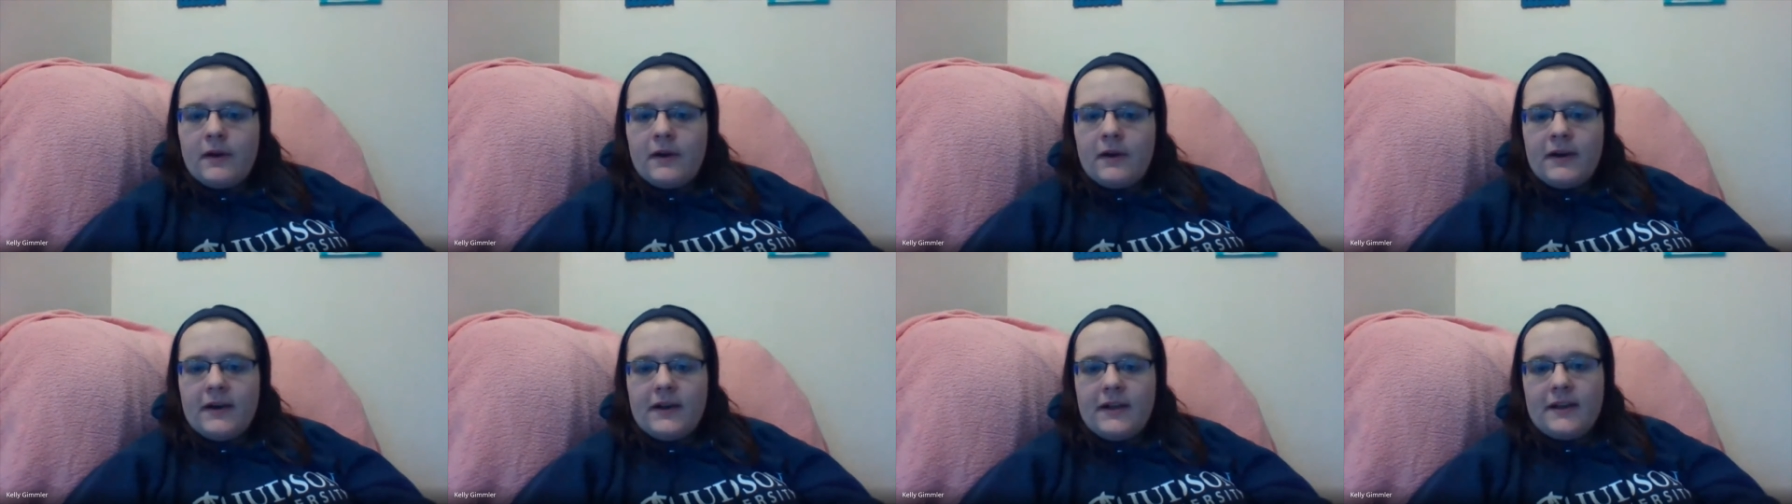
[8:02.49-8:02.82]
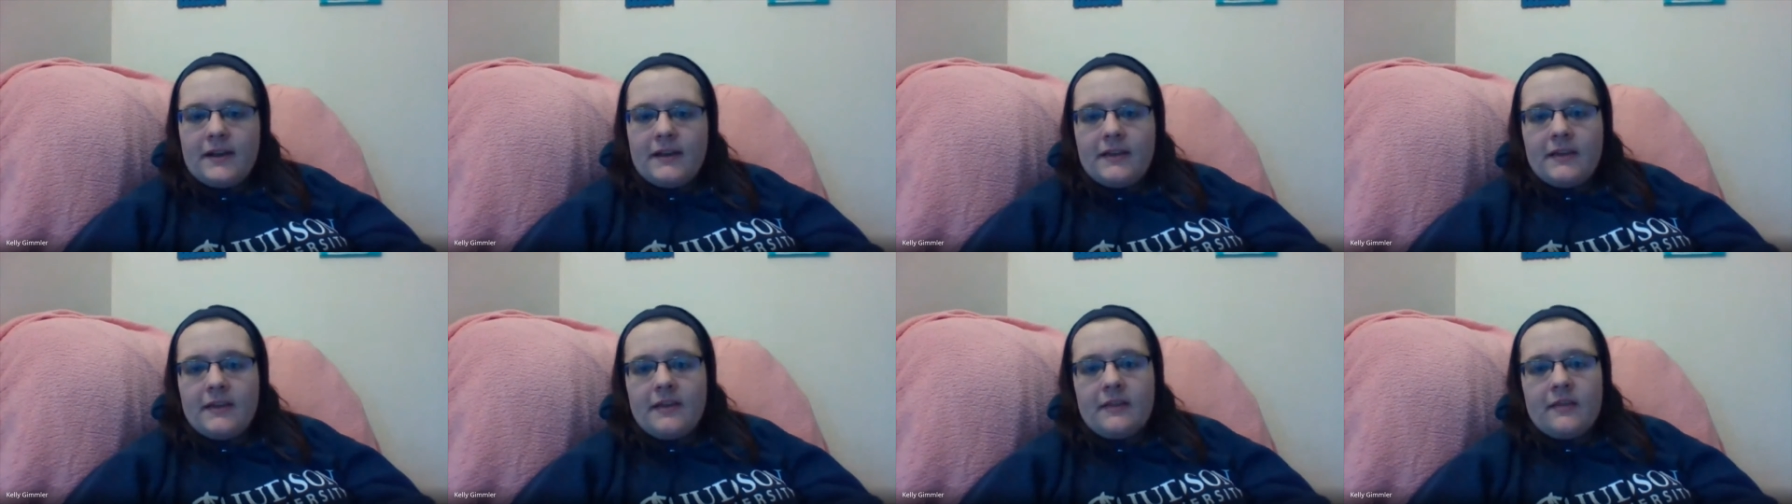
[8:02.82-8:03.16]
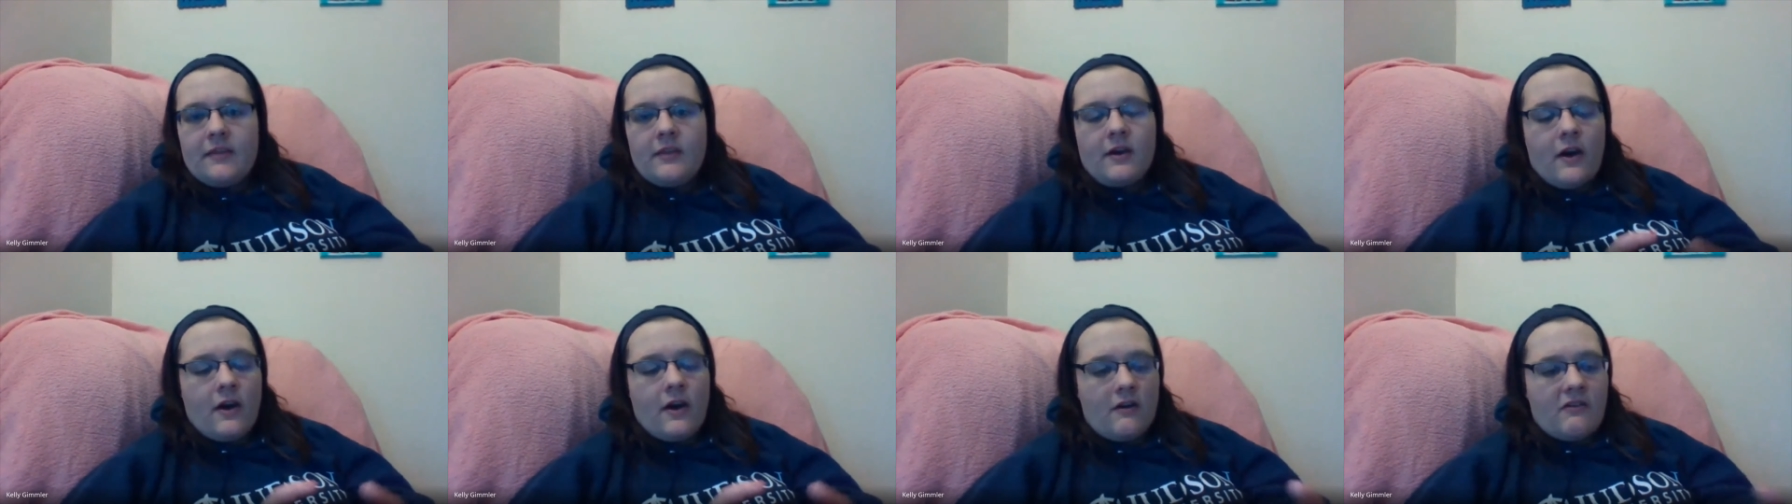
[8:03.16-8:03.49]
but
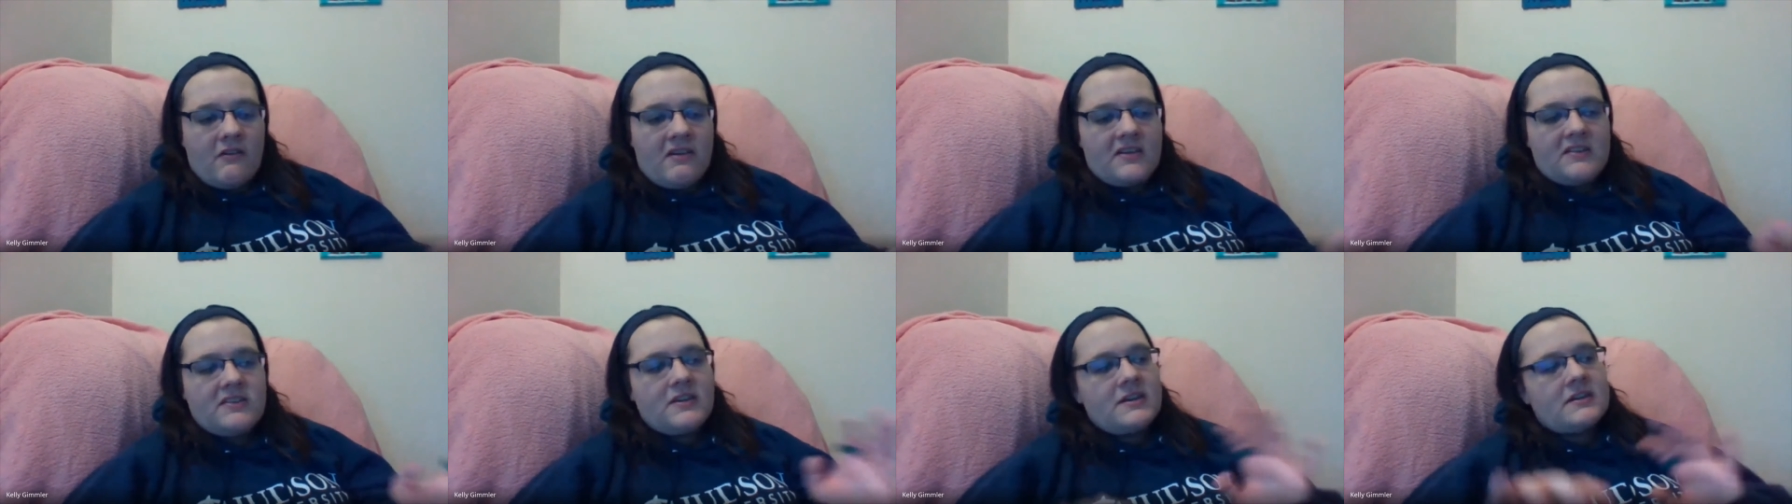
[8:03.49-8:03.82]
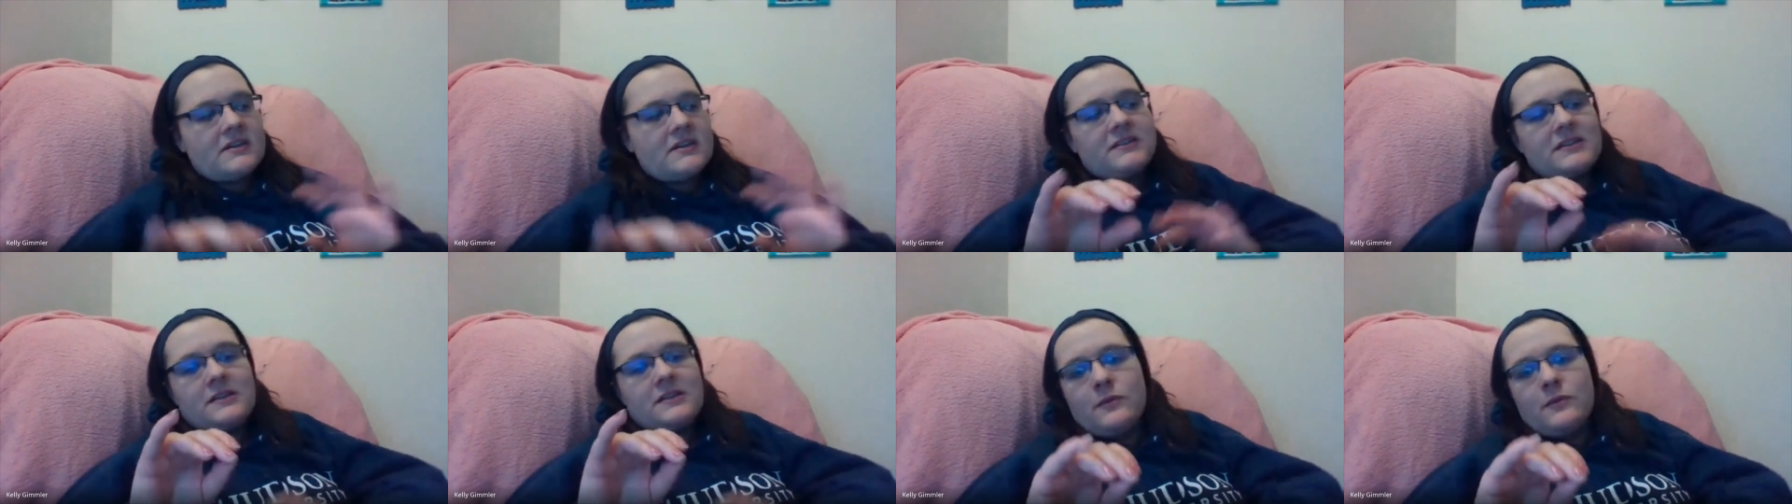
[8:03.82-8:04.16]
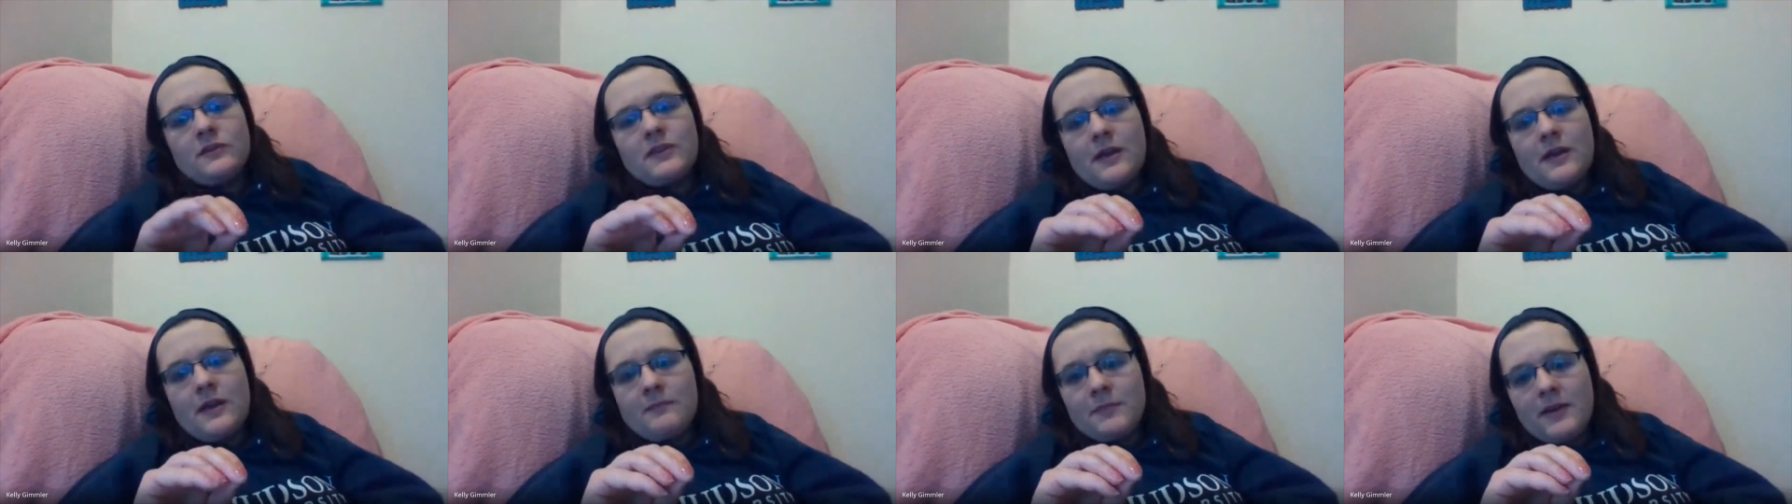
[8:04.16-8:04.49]
the RA checks
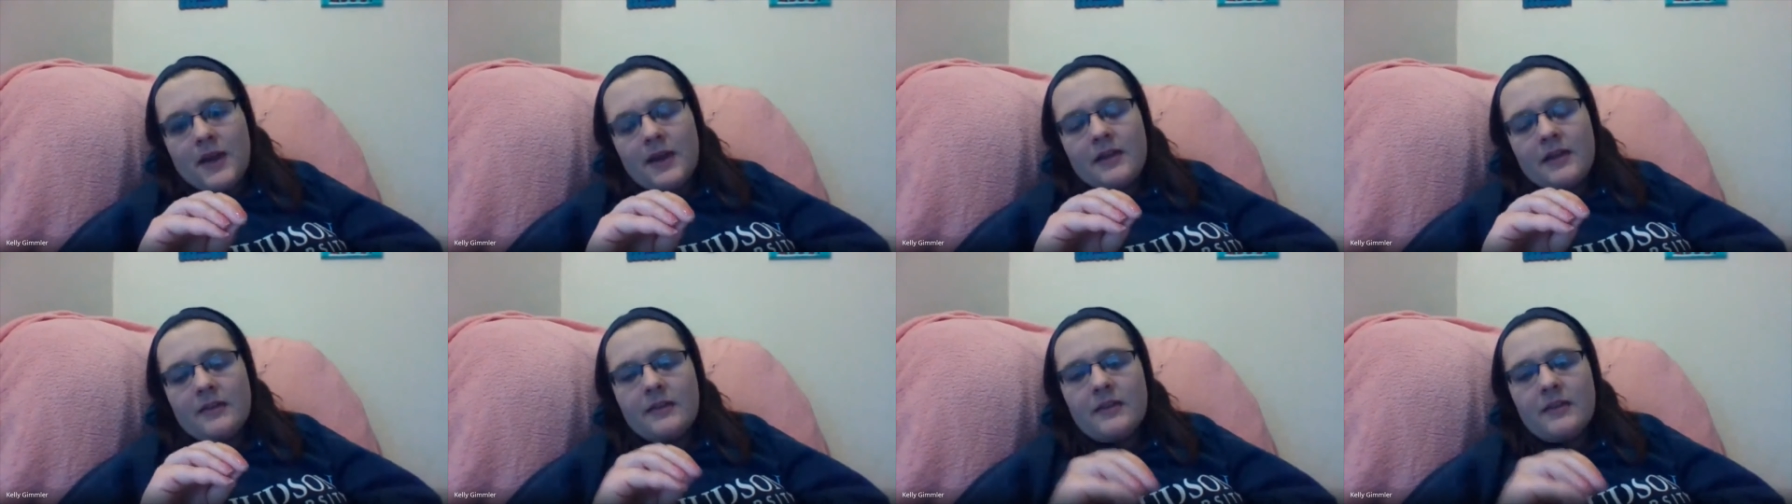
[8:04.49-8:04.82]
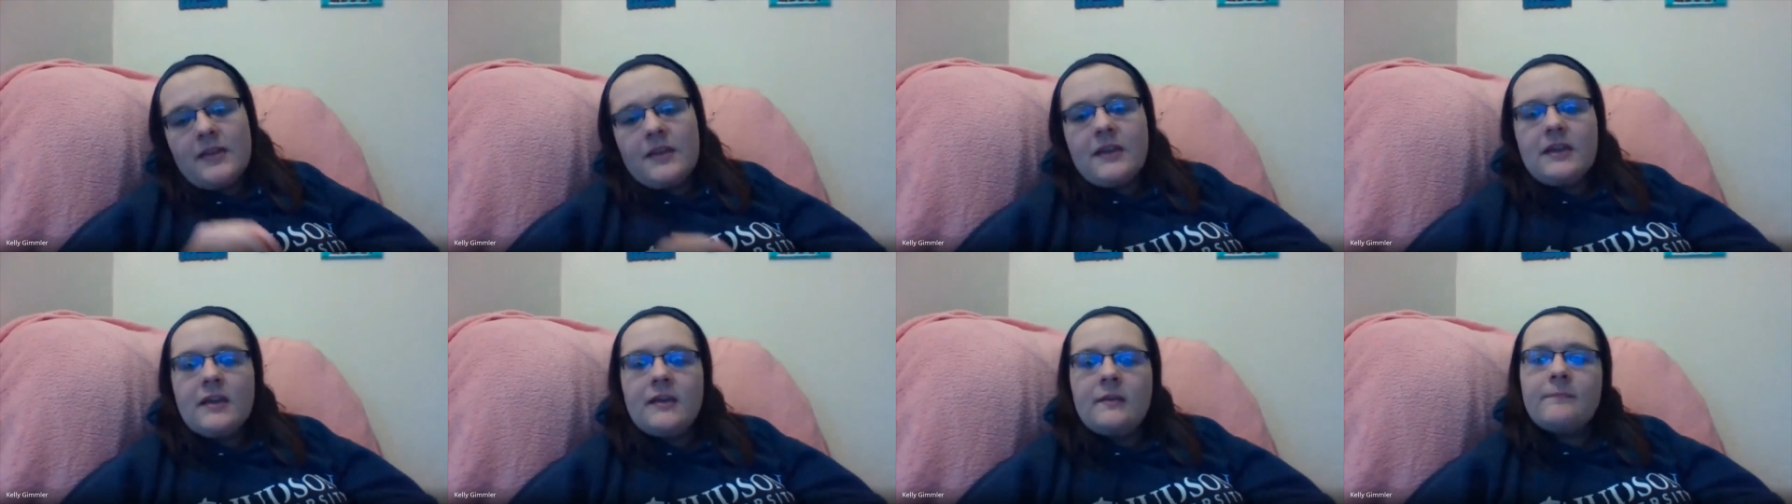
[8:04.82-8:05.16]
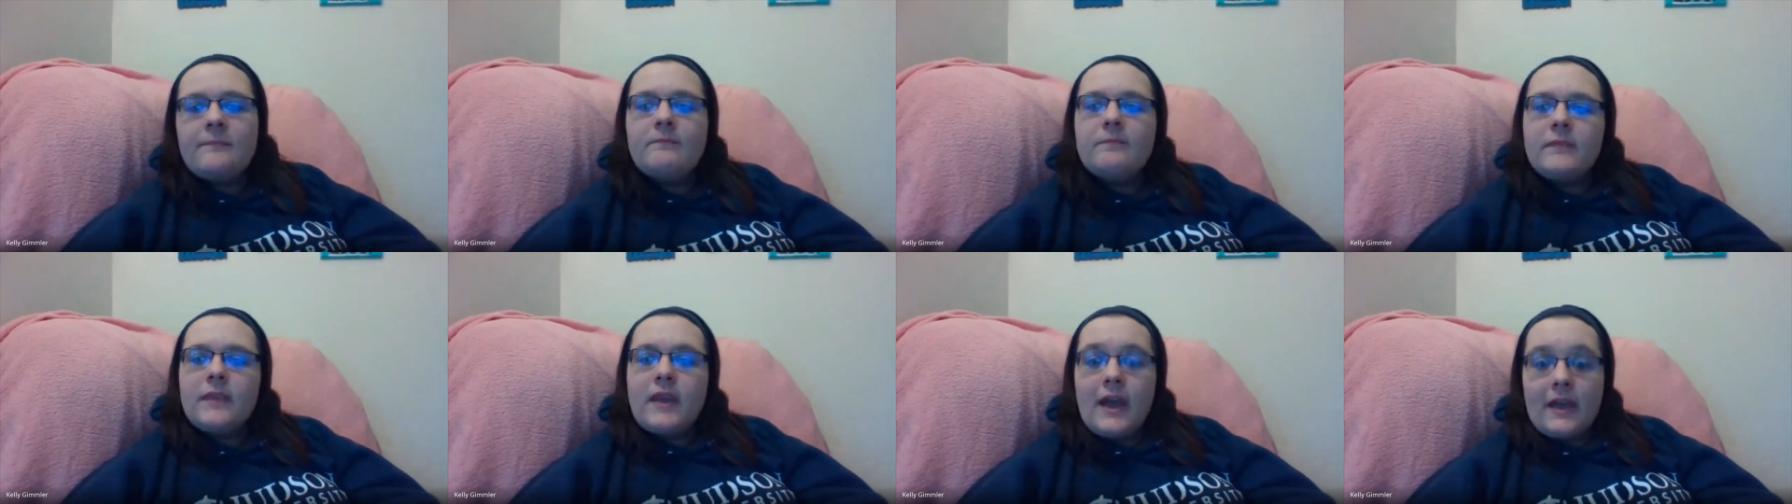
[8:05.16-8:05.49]
in with them
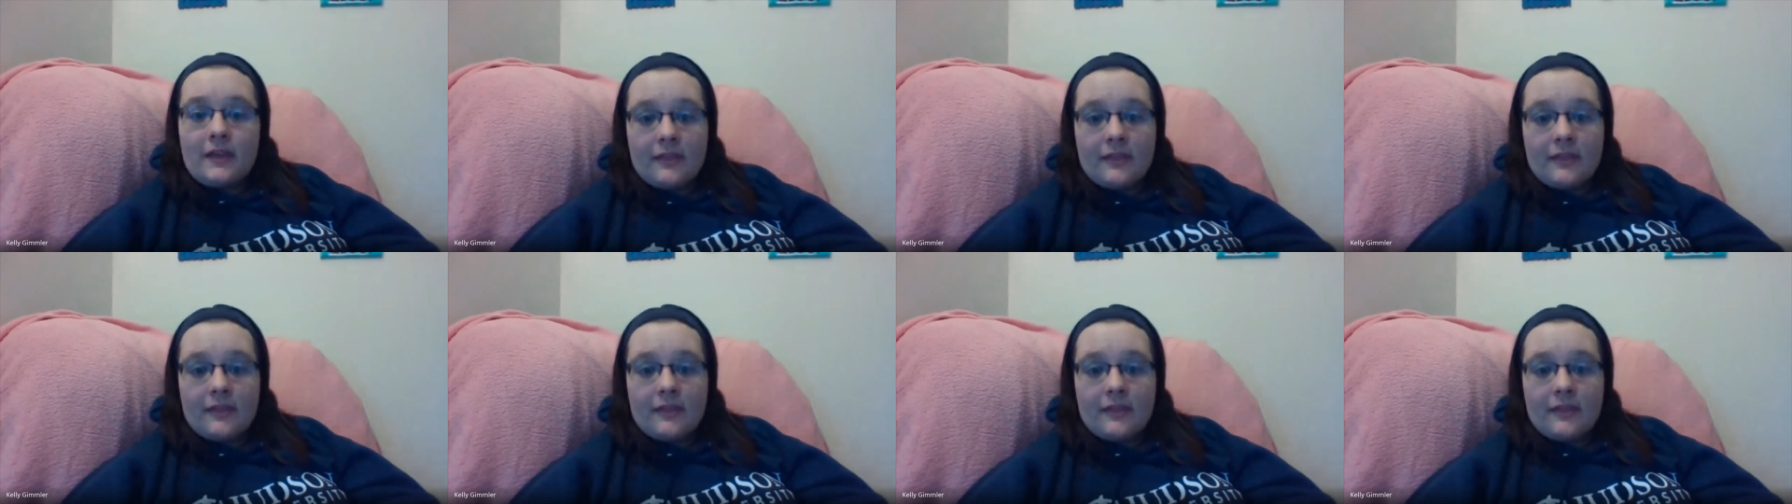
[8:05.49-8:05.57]
nightly